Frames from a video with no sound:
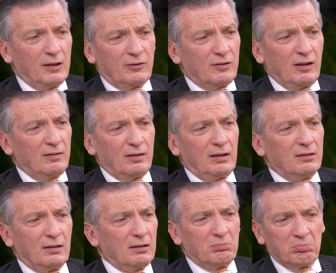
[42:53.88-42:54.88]
Because they
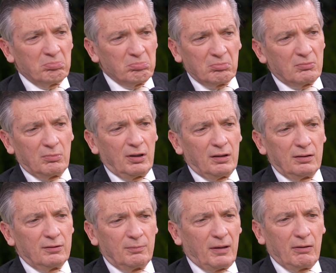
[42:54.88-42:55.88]
think that,
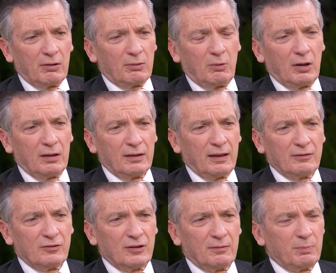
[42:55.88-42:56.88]
well, Powerwall,
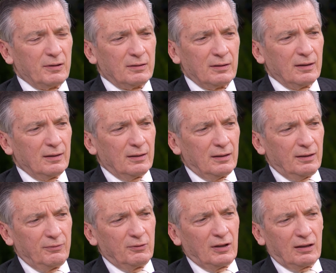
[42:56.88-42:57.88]
that's it. But
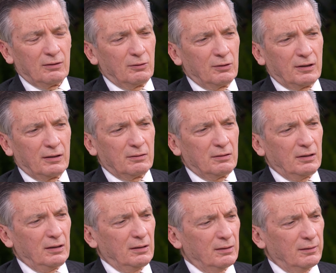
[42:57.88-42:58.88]
if you take a look at
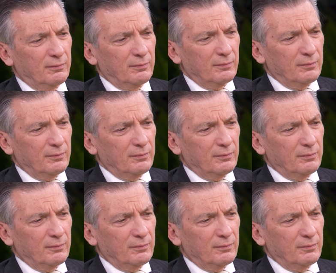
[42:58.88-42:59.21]
the